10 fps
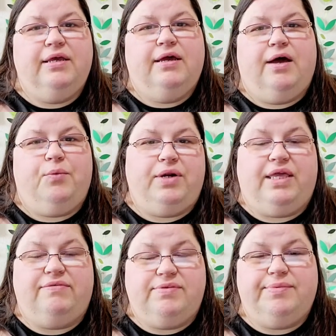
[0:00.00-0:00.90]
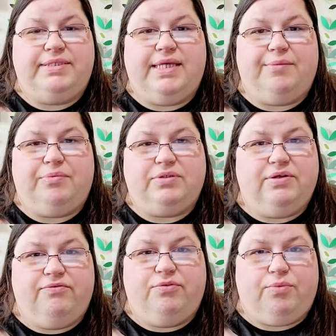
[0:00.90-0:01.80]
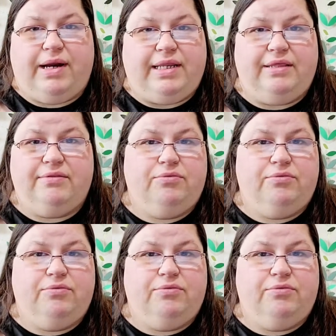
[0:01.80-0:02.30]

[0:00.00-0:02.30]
I want to give some examples of the writing,